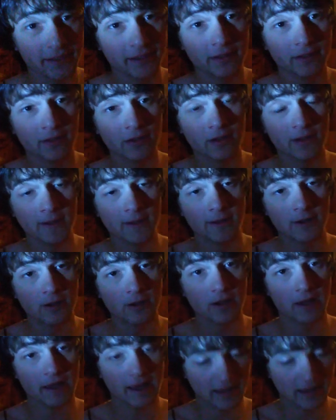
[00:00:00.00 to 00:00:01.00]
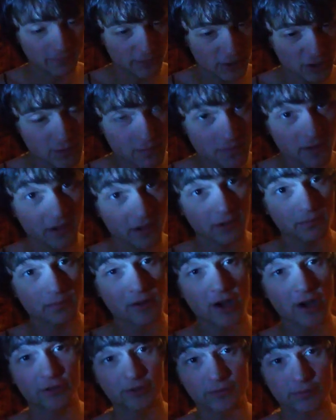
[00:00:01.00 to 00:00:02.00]
money, as much money as
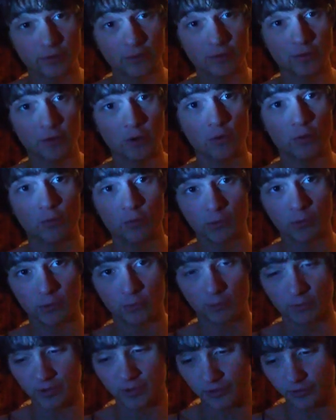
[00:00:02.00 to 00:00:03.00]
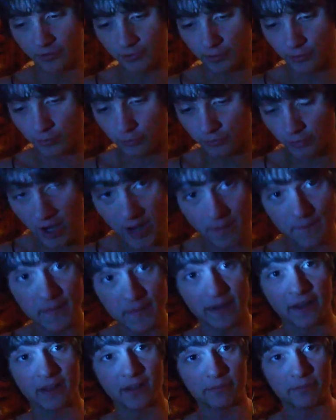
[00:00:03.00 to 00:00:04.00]
possible, or wants to
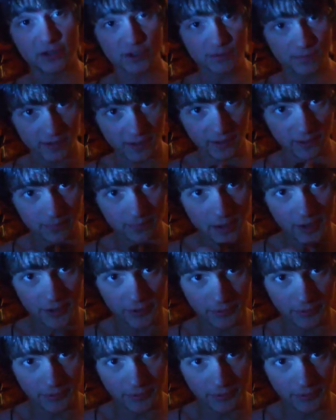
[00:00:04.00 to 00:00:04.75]
not make as much money as